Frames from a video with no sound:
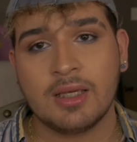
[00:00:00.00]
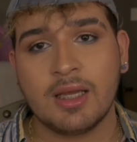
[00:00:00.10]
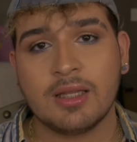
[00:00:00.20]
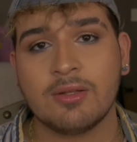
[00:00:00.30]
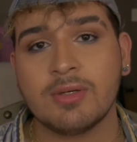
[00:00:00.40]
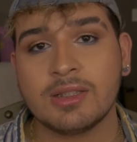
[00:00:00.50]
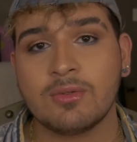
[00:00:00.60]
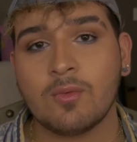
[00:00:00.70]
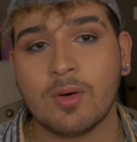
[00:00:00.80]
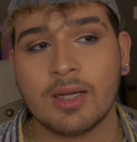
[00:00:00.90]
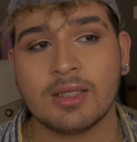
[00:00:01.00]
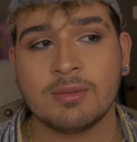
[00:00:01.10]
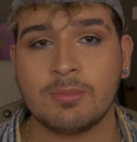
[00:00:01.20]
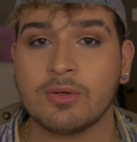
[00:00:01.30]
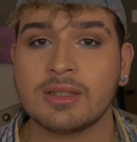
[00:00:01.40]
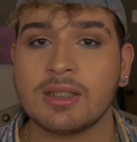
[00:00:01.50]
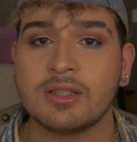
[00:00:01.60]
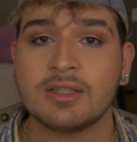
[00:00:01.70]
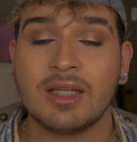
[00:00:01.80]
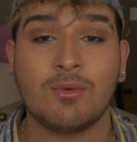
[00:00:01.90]
And the reason why it's important to
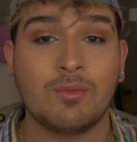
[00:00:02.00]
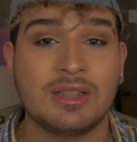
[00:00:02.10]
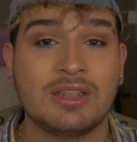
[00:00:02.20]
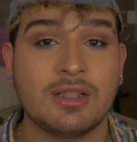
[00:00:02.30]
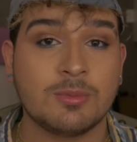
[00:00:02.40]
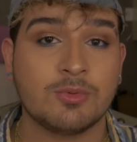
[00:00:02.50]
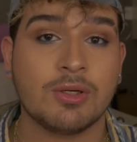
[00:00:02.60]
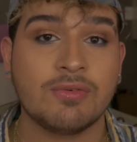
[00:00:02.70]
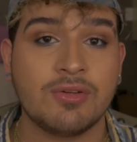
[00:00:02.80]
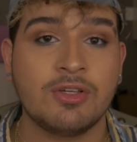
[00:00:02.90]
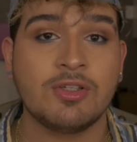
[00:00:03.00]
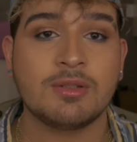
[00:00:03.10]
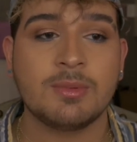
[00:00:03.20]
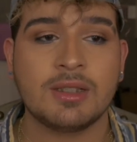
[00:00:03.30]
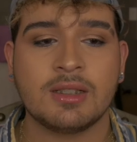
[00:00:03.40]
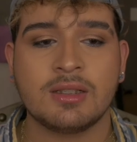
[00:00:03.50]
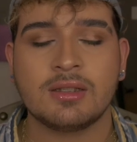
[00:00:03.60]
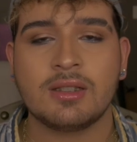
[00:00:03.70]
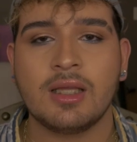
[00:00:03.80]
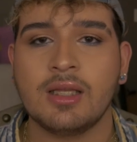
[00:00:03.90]
understand which serums work for you is
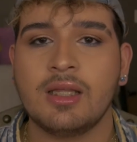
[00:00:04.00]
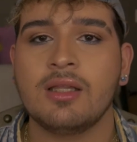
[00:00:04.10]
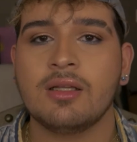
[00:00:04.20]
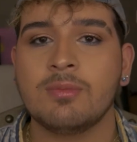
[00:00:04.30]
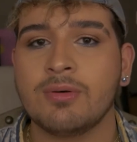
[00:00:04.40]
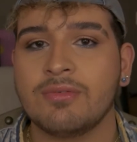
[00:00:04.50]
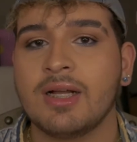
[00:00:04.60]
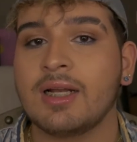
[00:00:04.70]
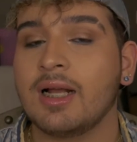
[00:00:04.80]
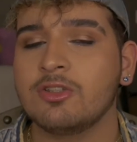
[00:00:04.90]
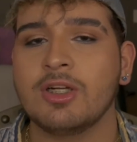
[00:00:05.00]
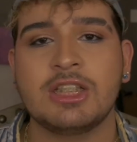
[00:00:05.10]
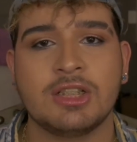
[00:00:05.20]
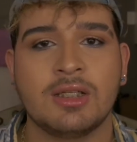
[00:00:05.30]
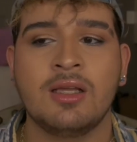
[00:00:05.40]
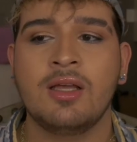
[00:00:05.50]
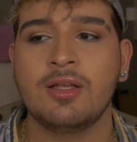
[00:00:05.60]
because they can either provide hydration,